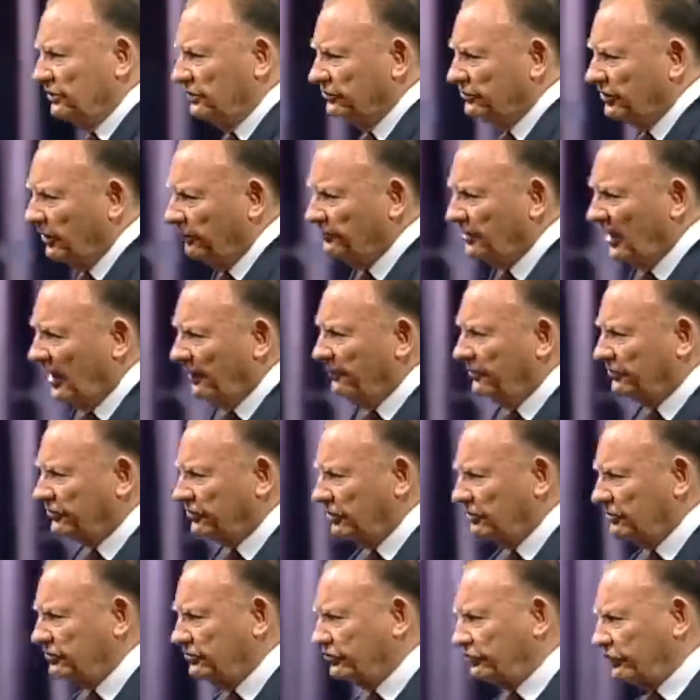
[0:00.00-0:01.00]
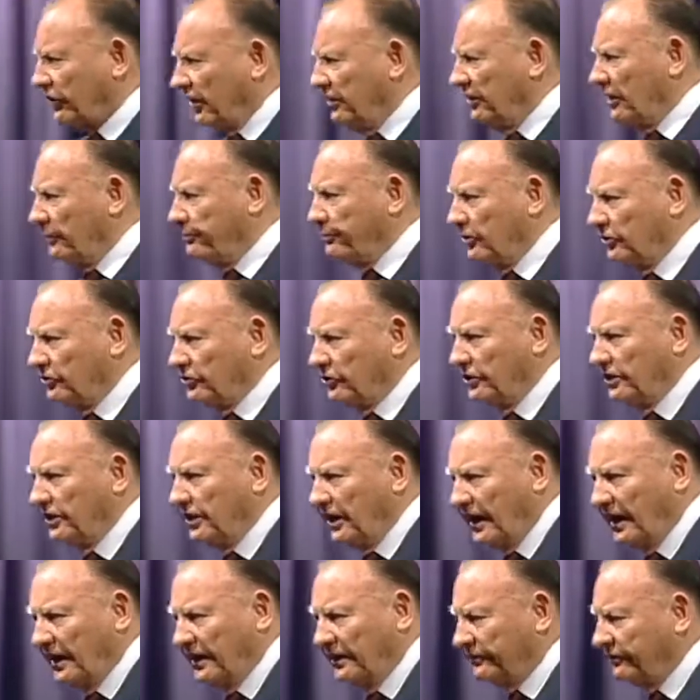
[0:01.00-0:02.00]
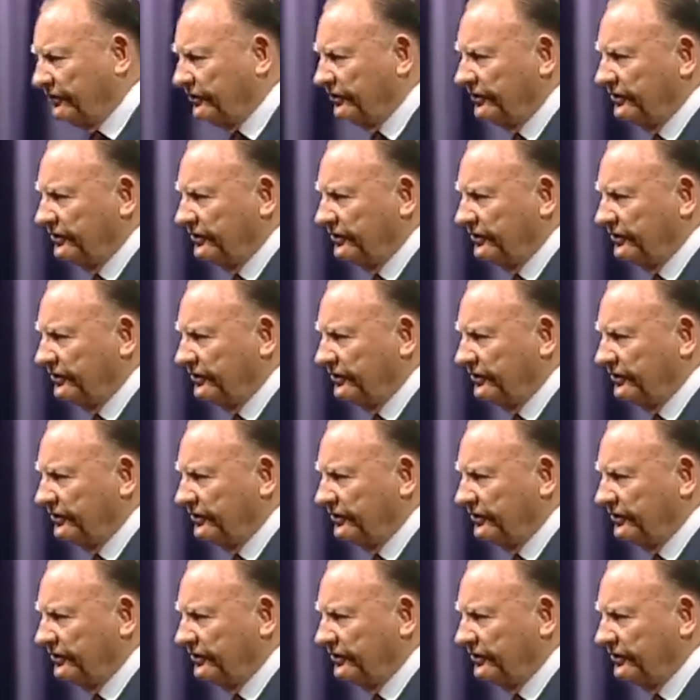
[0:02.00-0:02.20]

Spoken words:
Sometimes it's to straighten up your dirty life.